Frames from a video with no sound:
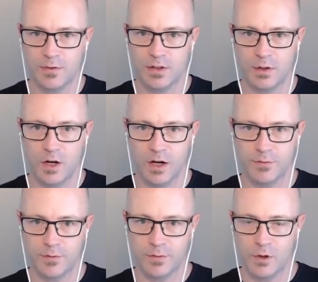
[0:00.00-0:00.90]
and
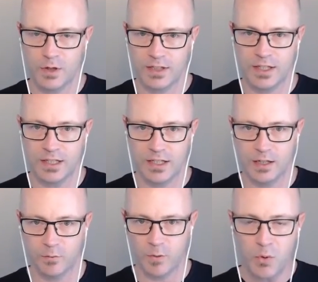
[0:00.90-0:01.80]
I've got
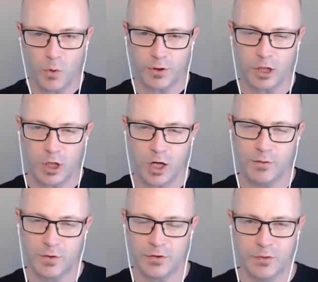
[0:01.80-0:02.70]
a reporter
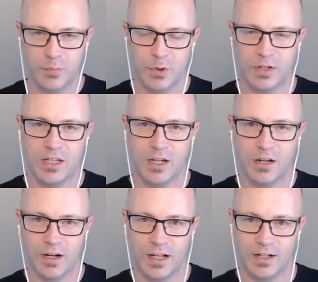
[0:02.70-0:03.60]
live on the spot
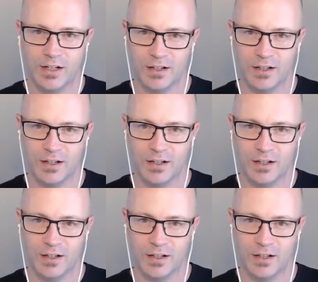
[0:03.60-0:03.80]
here at